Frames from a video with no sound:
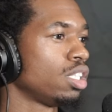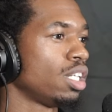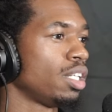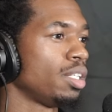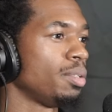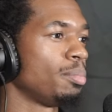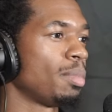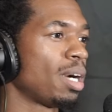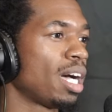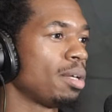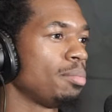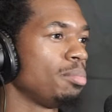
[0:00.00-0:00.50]
in,
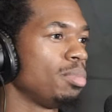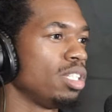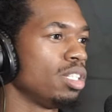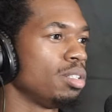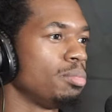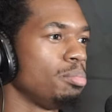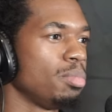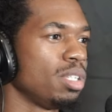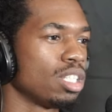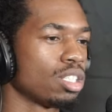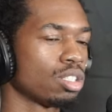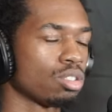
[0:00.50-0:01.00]
it might be a
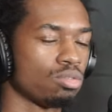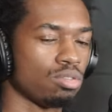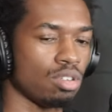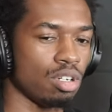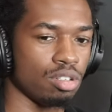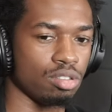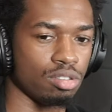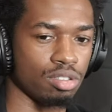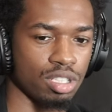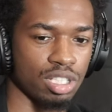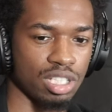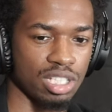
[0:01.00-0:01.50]

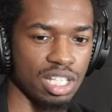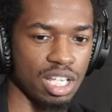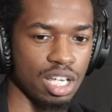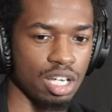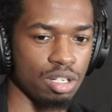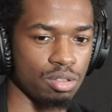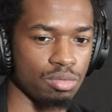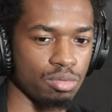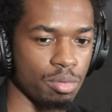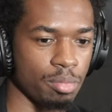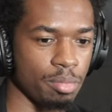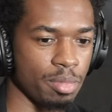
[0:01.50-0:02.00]
misquote because I
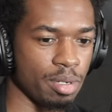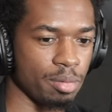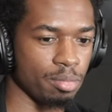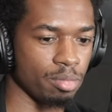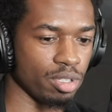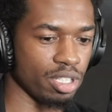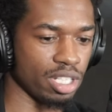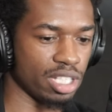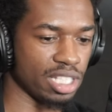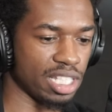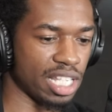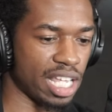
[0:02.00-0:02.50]
don't
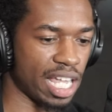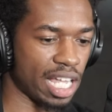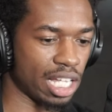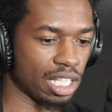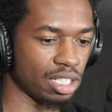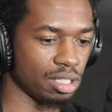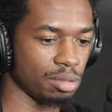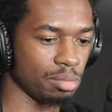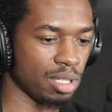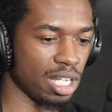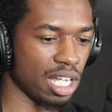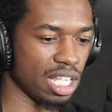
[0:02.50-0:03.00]
remember
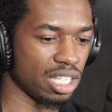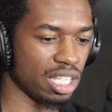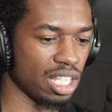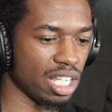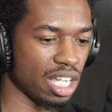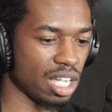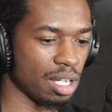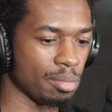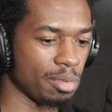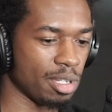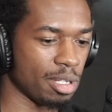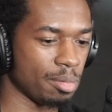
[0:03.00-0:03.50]
exactly, but I
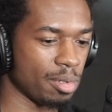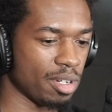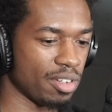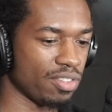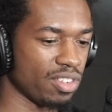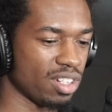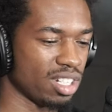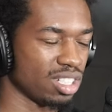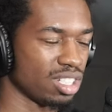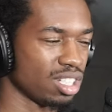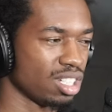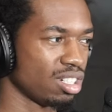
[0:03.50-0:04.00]
think I made my
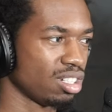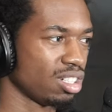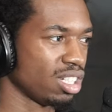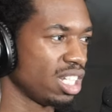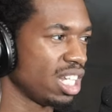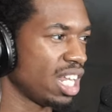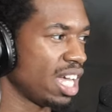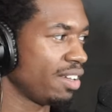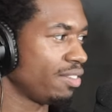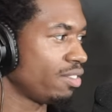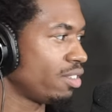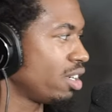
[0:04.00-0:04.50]
first song in
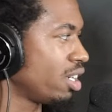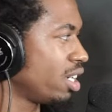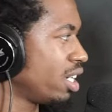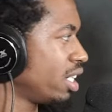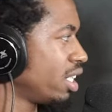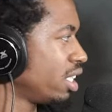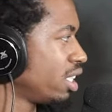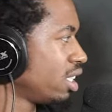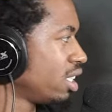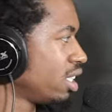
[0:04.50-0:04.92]
ninth grade.